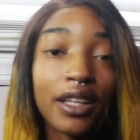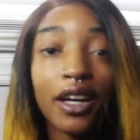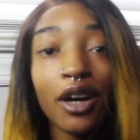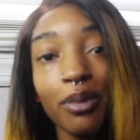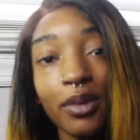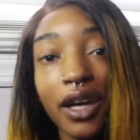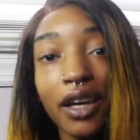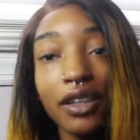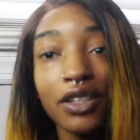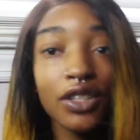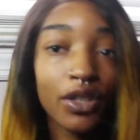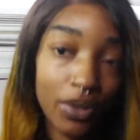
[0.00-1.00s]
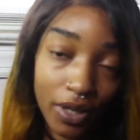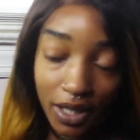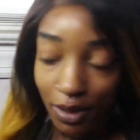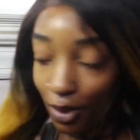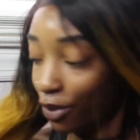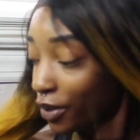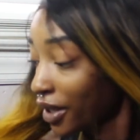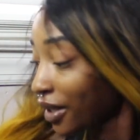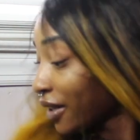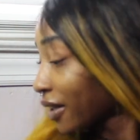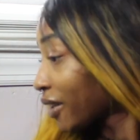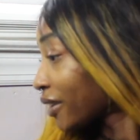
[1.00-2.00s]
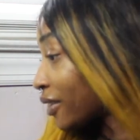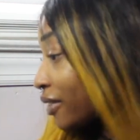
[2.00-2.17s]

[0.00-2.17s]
come and show you guys my wig.